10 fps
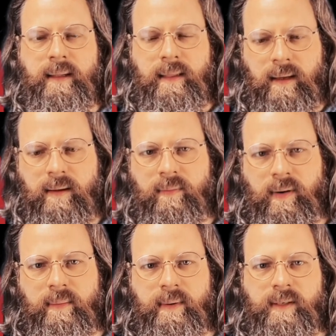Thank you
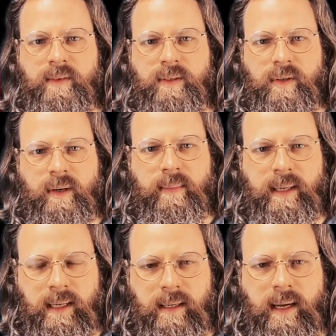very much for joining me
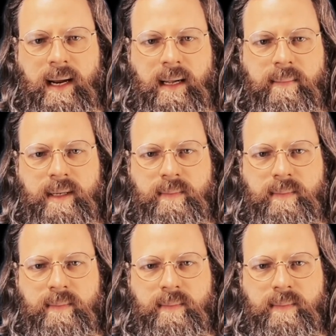here at Image